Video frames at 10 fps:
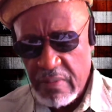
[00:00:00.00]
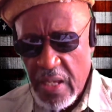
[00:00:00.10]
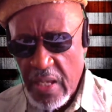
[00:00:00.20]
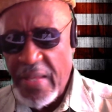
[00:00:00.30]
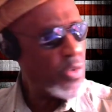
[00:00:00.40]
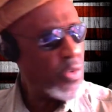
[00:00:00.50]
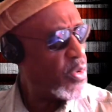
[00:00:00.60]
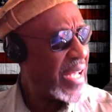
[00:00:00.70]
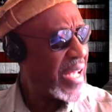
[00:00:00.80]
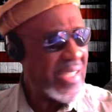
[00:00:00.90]
going to go into a lot of
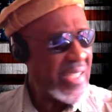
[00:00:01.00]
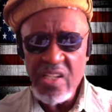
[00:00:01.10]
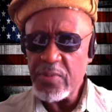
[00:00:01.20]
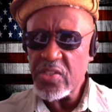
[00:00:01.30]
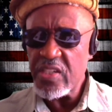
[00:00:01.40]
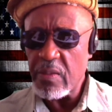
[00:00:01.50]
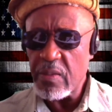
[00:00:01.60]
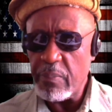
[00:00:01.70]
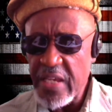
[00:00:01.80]
detail. I'm just going to give some basic